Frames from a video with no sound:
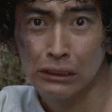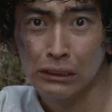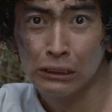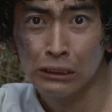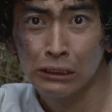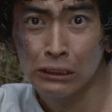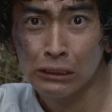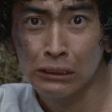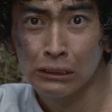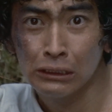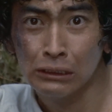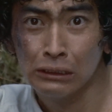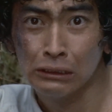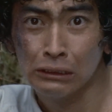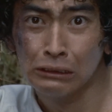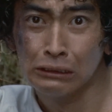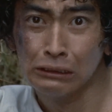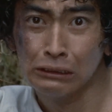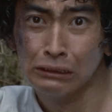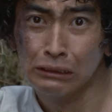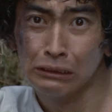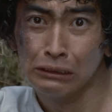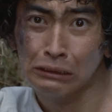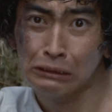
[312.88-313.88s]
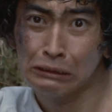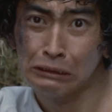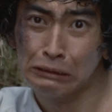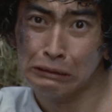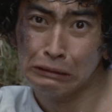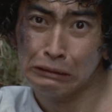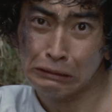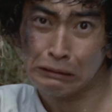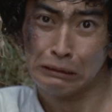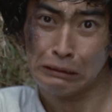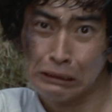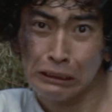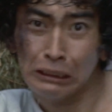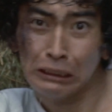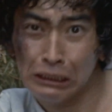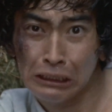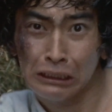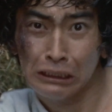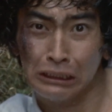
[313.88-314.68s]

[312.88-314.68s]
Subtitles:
(no one is talking)